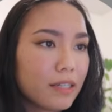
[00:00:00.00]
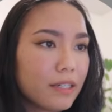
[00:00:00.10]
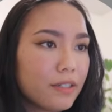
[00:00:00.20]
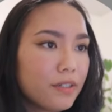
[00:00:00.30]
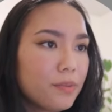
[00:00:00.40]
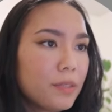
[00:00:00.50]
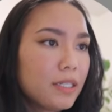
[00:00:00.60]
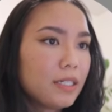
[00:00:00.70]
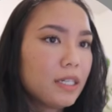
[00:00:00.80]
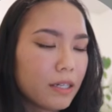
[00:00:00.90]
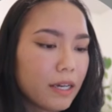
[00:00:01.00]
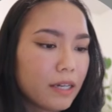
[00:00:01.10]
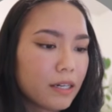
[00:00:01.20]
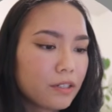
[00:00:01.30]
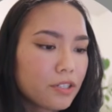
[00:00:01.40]
a new one,
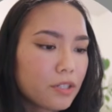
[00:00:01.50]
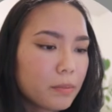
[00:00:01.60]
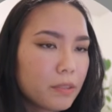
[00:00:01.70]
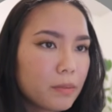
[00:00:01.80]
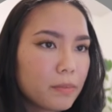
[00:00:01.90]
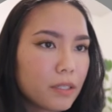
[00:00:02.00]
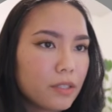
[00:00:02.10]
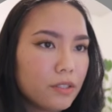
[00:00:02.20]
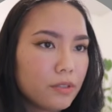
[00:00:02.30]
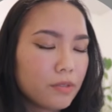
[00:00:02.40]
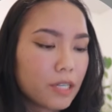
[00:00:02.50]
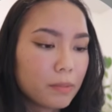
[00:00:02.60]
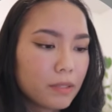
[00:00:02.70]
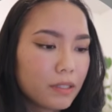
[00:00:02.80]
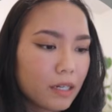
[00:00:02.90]
and I'll just open up a new
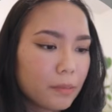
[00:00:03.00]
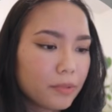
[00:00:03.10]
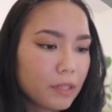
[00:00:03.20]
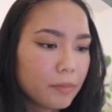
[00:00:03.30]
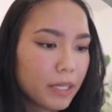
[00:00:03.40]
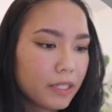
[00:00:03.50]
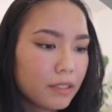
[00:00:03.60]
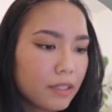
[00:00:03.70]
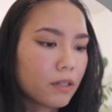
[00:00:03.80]
template that I pre-made.